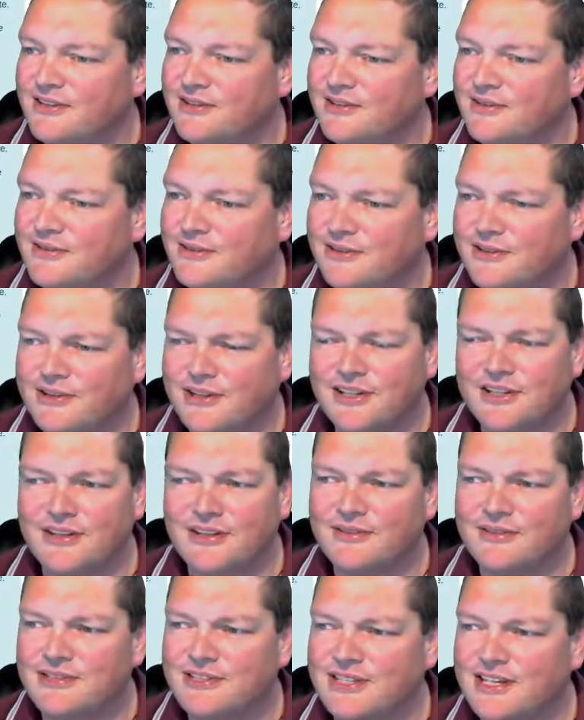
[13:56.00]

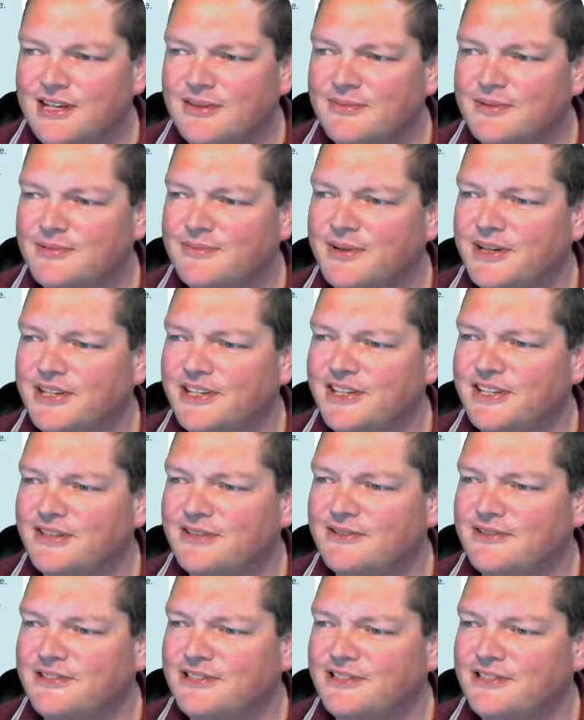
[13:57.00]
311 stable by
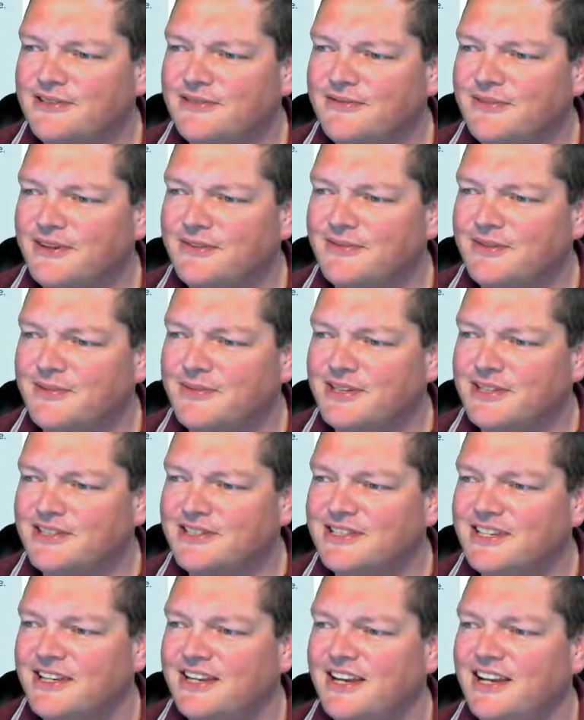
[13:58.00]
965 commits
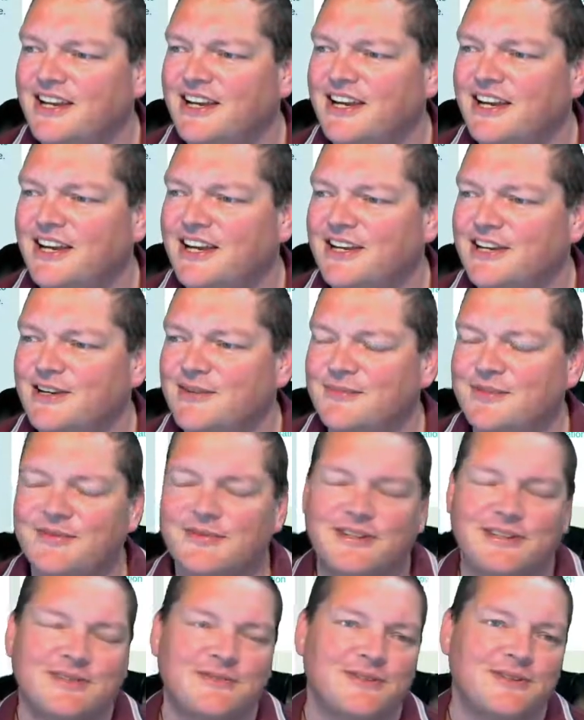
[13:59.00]
and can be
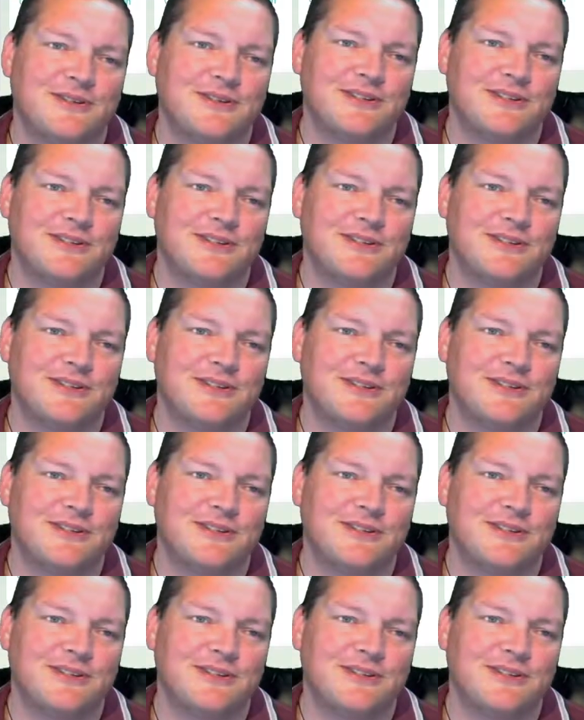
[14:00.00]
fast